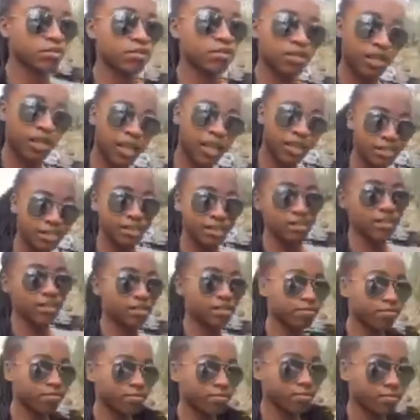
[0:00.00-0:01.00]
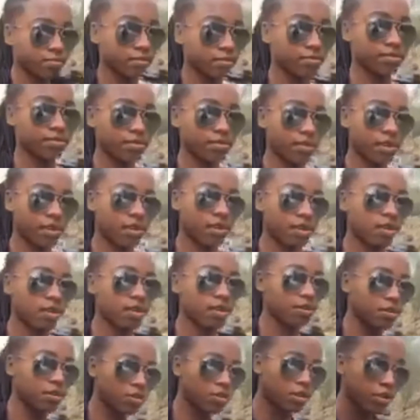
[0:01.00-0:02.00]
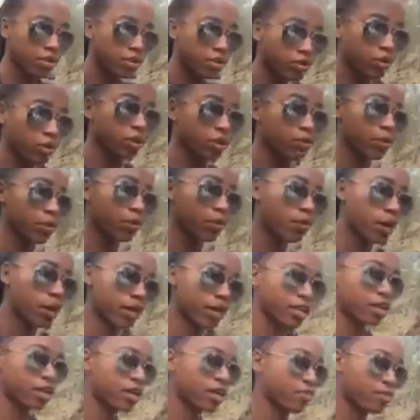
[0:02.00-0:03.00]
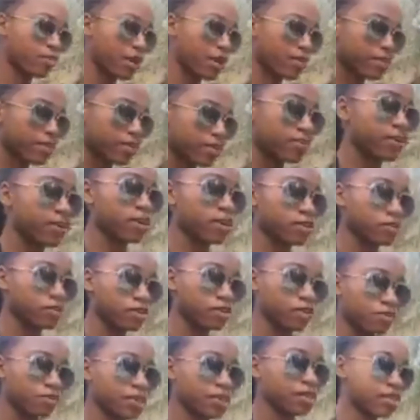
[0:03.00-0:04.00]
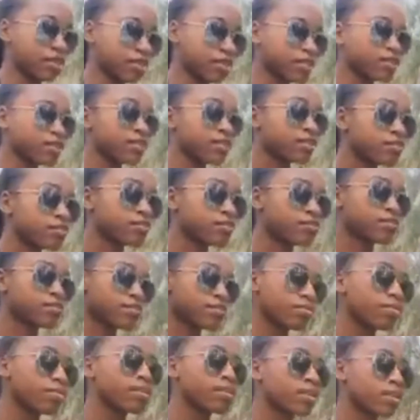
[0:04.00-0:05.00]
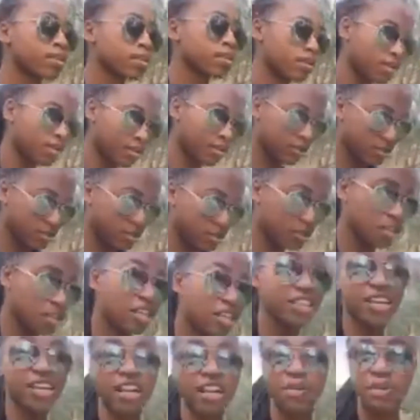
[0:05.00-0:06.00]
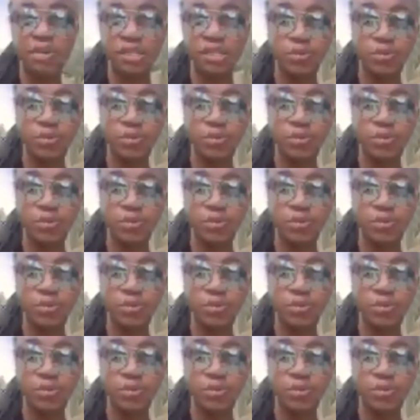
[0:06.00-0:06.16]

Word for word: As in, we're gonna be walking on private territory, but that's it. Don't think that I've been